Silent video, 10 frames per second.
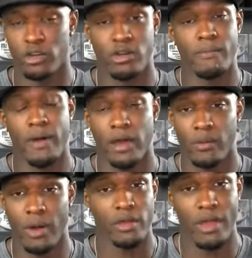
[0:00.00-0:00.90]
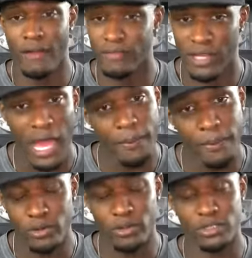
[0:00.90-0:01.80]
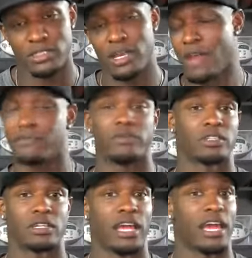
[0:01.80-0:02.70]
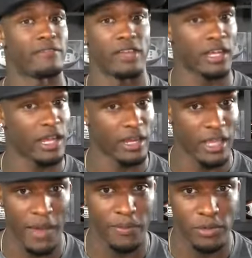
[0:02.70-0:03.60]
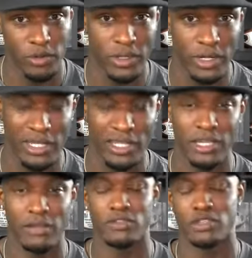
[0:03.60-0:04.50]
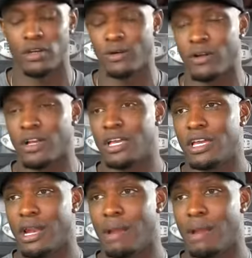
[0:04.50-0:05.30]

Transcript: learn about it while you have the capital, because not everyone's going to have that kind of capital when they leave. So, and